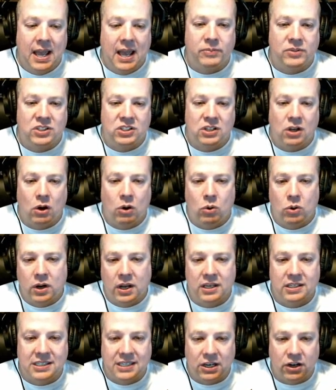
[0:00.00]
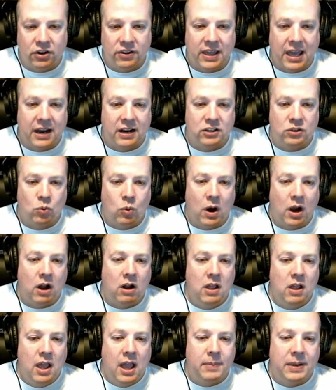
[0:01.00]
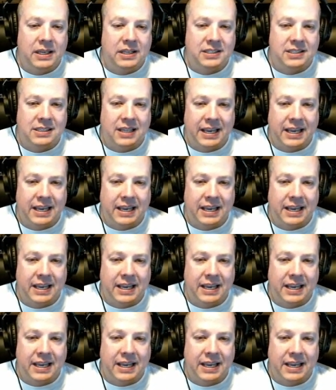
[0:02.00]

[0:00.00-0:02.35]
So consider that as well. It's,